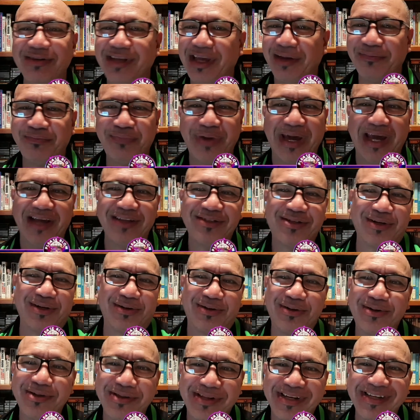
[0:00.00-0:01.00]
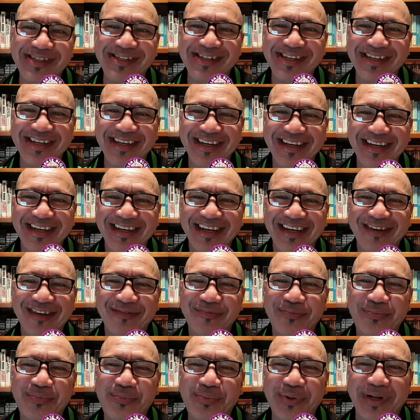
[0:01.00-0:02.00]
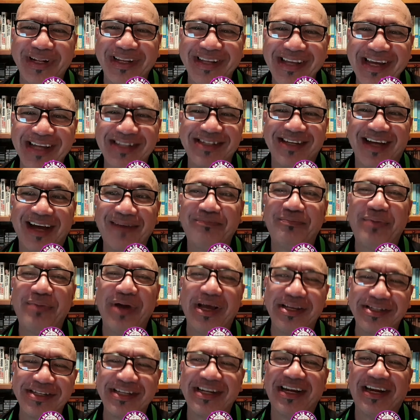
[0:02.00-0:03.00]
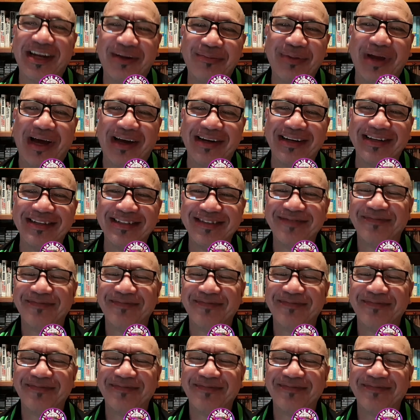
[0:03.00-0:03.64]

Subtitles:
get paid to do this, but yet I'm passionate about it.